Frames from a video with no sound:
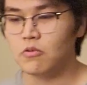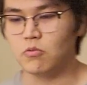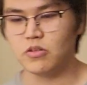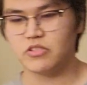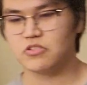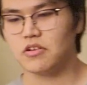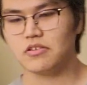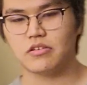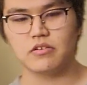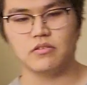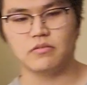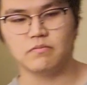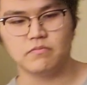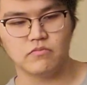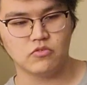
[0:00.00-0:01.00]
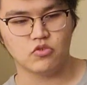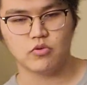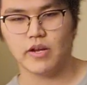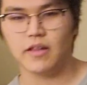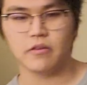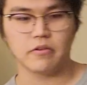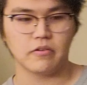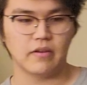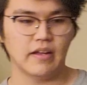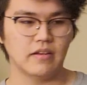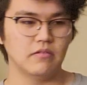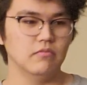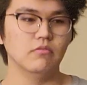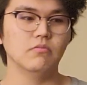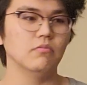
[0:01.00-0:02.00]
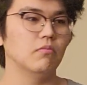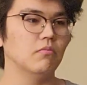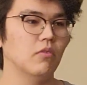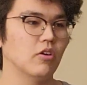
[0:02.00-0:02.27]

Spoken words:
was just a trailer and